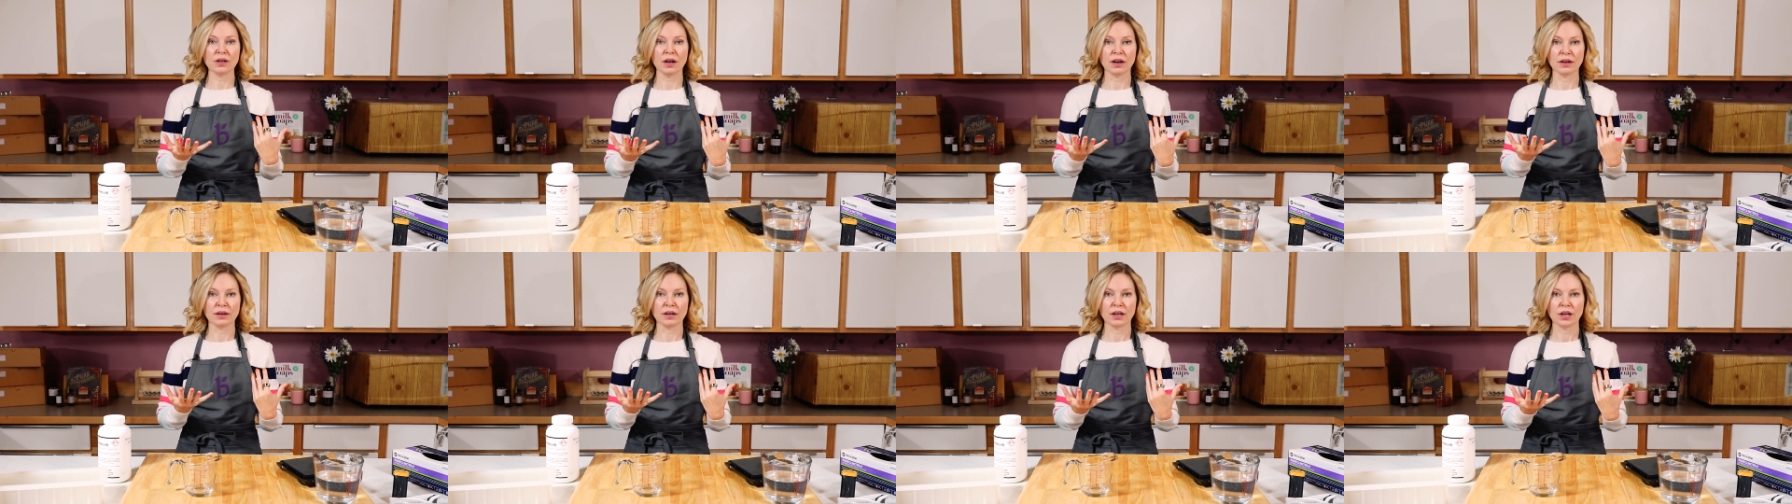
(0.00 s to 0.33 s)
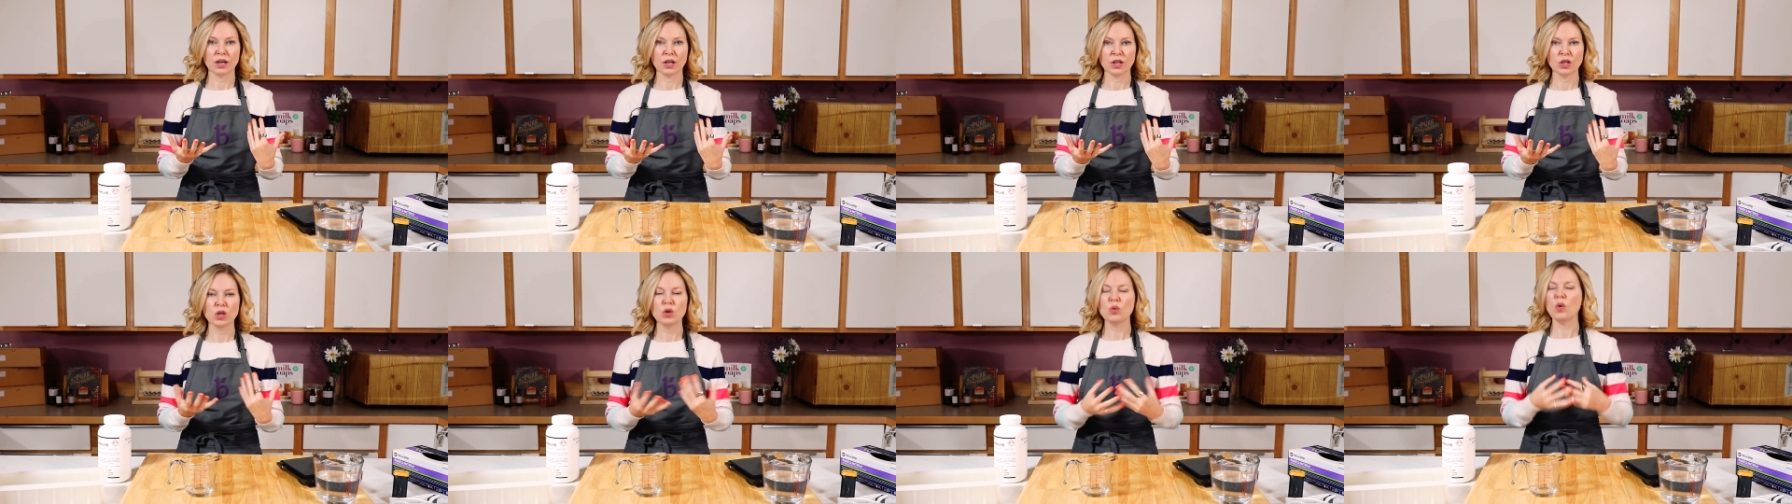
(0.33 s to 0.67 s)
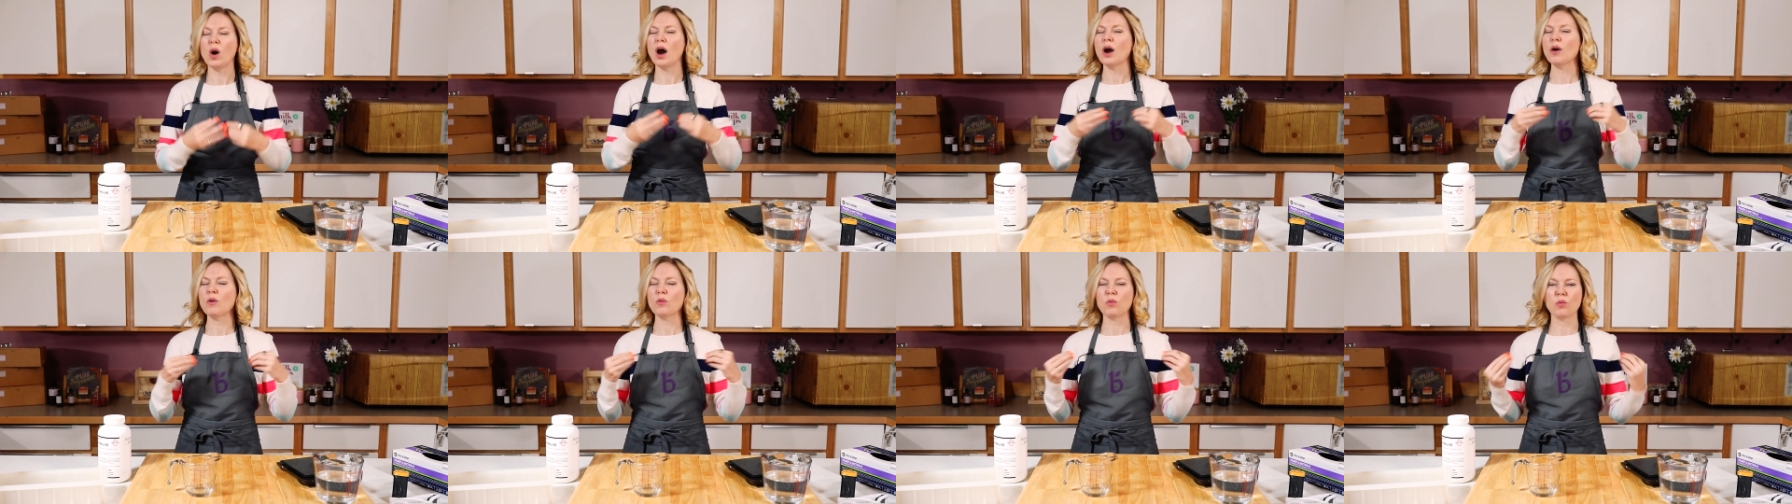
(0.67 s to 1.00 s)
on. You
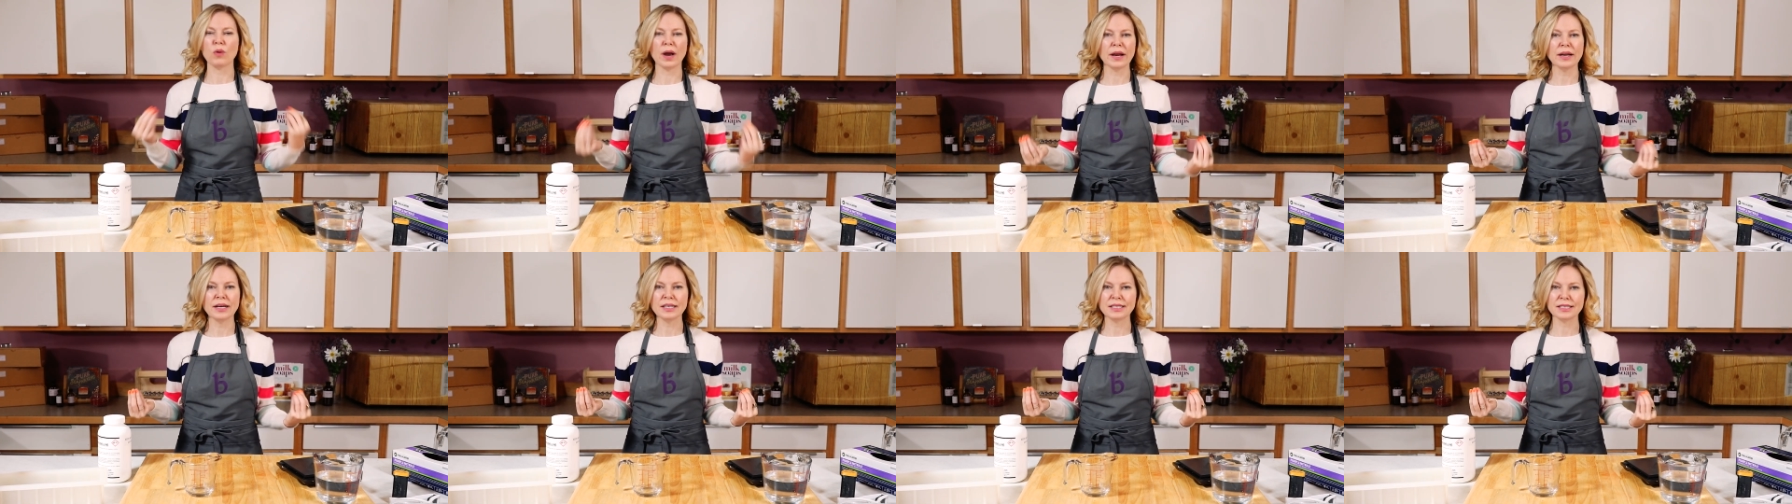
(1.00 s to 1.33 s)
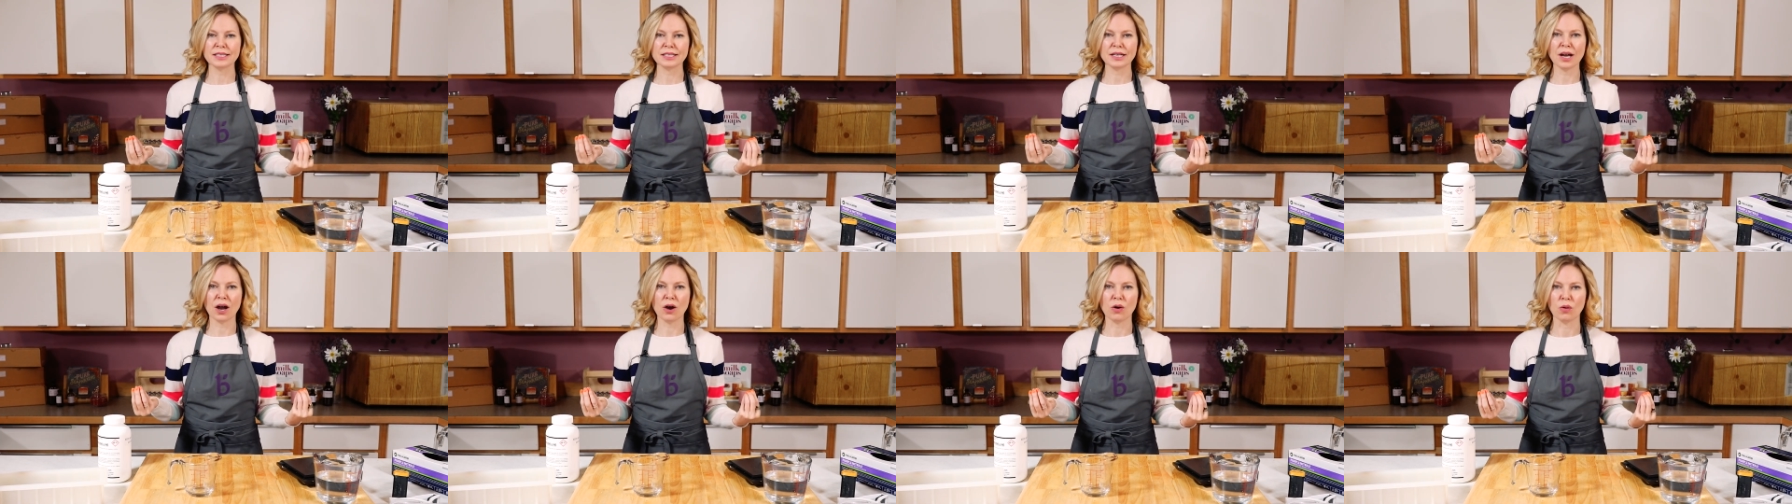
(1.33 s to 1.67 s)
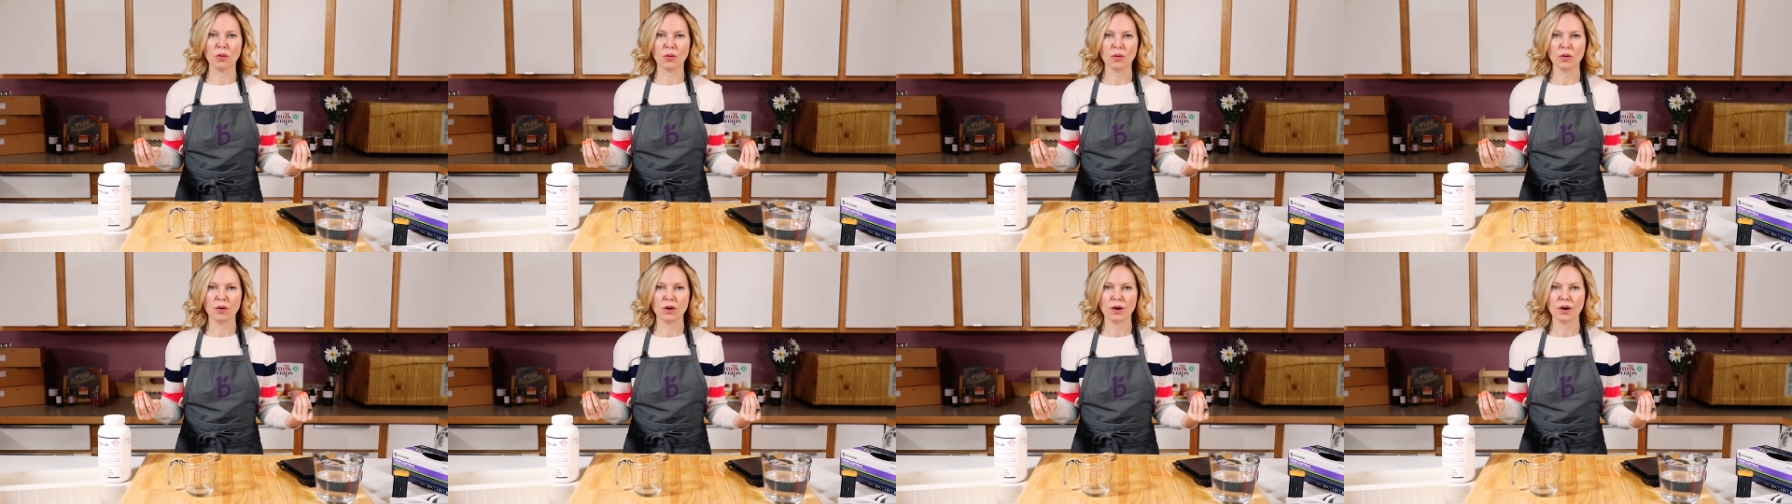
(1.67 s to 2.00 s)
are ready to
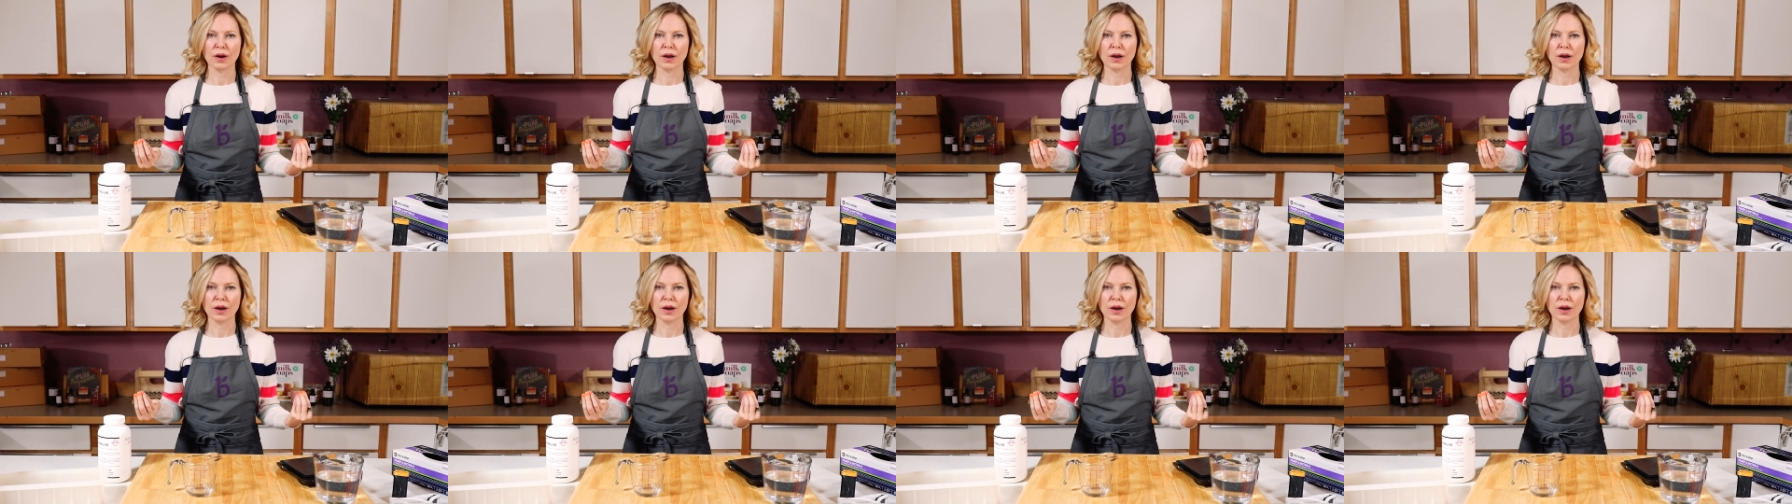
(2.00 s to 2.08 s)
go.